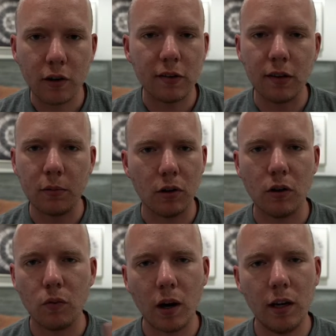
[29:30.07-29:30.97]
similar,
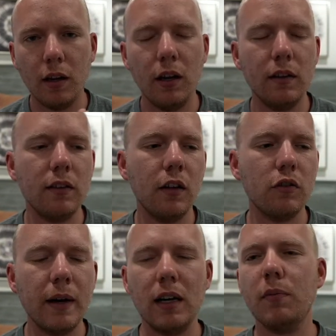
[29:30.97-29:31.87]
right? It's a
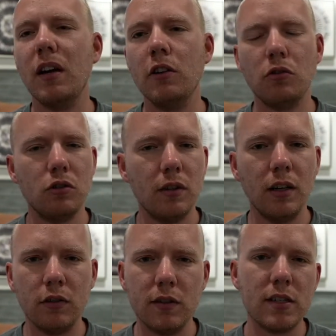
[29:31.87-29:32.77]
traumatic brain
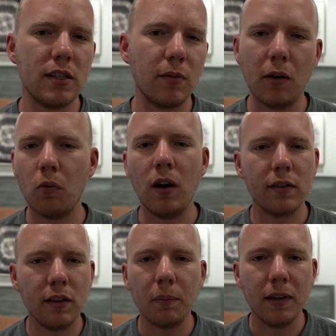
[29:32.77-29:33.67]
injury. Some guy walks
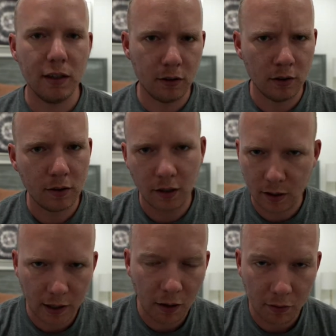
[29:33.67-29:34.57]
up and hits you on the side of
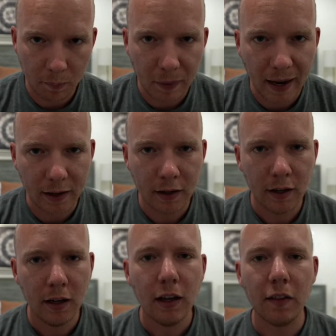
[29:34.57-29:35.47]
the head with a bat.
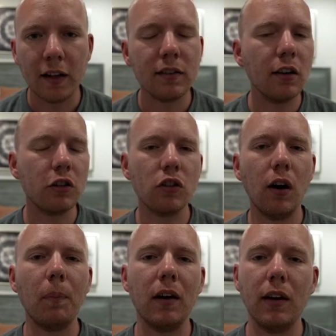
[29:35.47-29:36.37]
that's going to show
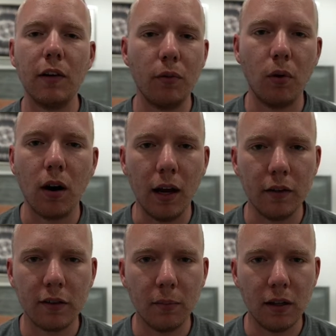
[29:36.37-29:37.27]
up on an fMRI.
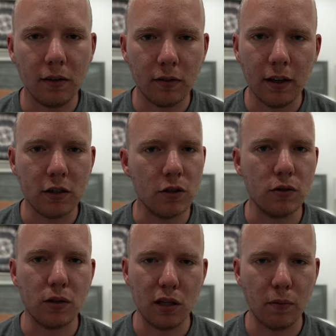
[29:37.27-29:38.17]
There's going to be
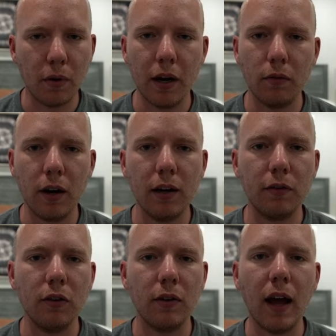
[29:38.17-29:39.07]
issues with your brain, right? If
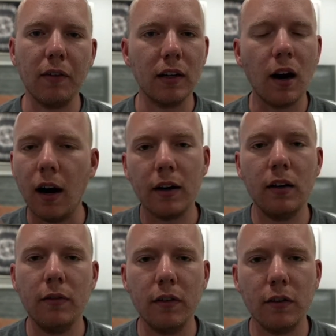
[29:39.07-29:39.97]
you're having
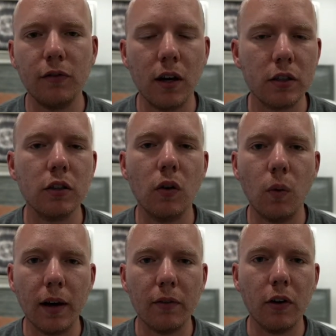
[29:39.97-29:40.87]
cognitive dysfunction or
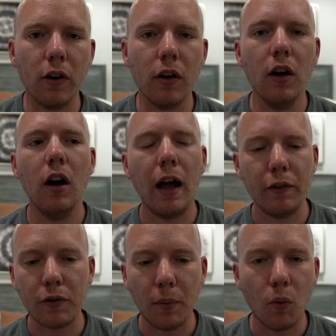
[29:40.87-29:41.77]
whatever, having
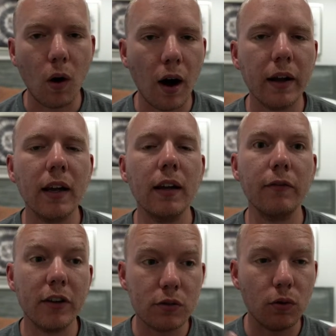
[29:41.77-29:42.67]
trouble walking,
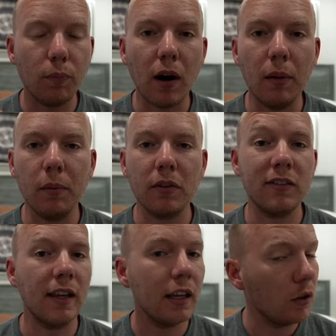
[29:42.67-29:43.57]
visual problems because
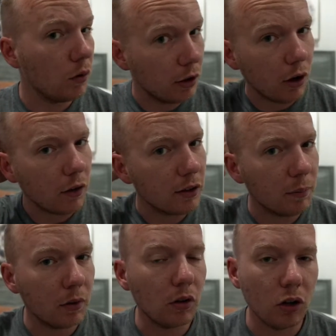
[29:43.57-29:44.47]
it hit you in the
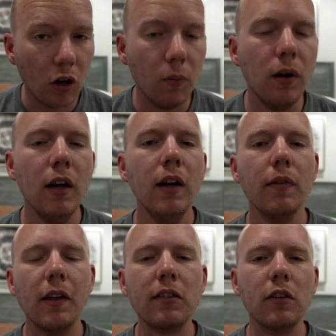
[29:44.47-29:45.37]
occipital lobe,
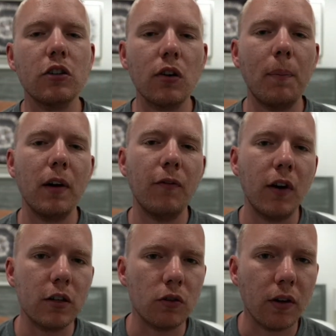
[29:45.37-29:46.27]
that's going to show up on a
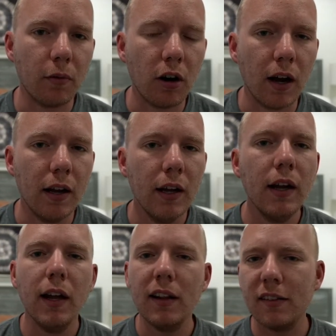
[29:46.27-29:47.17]
functional MRI.
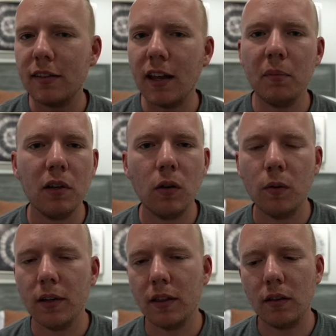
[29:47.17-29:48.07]
It's the same deal
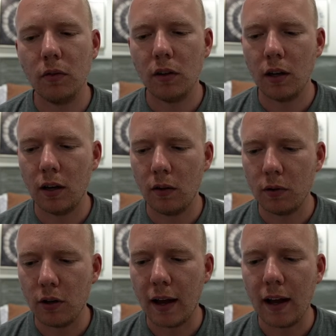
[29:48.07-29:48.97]
with
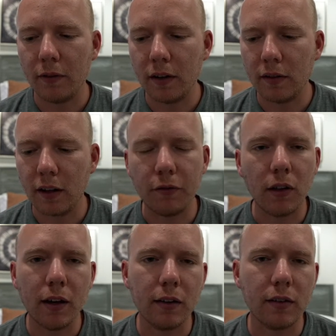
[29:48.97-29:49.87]
when you have
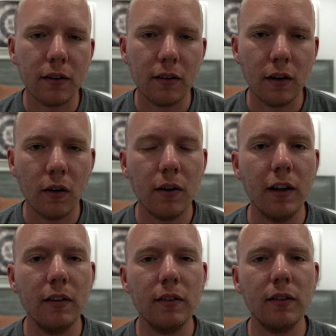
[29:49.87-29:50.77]
encephalitis,
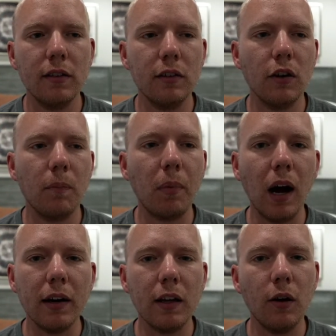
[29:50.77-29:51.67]
is your
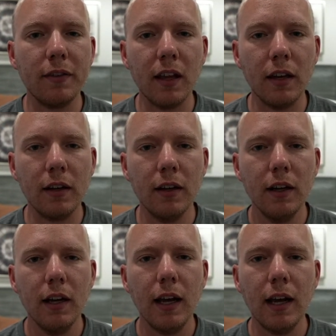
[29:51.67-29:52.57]
body goes in
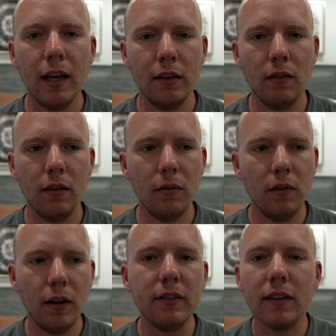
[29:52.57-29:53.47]
and
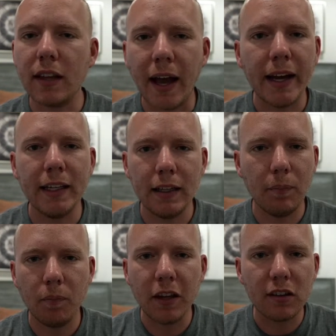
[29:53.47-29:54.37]
it's a
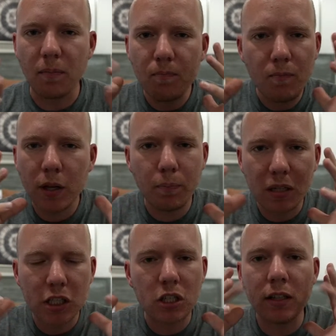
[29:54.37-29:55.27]

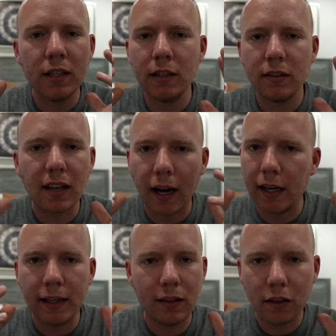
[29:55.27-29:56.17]
bajillion
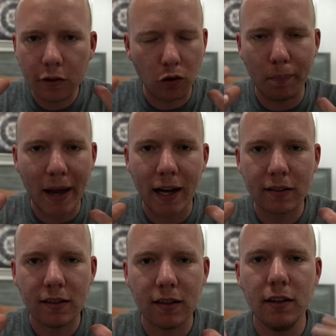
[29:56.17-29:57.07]
tiny little
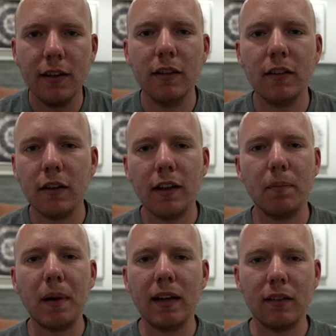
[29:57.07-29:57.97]
bats, not like
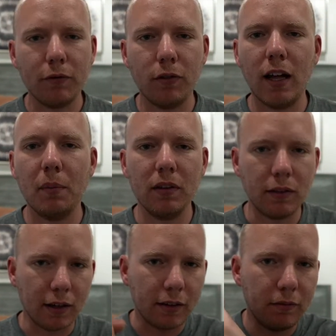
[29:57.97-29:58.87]
bats that fly, but
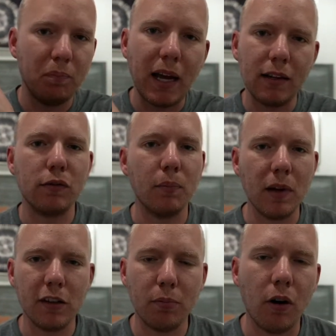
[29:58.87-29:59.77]
like bats for
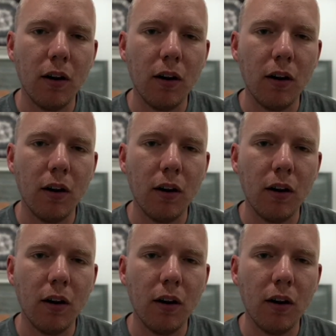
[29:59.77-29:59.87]
baseball,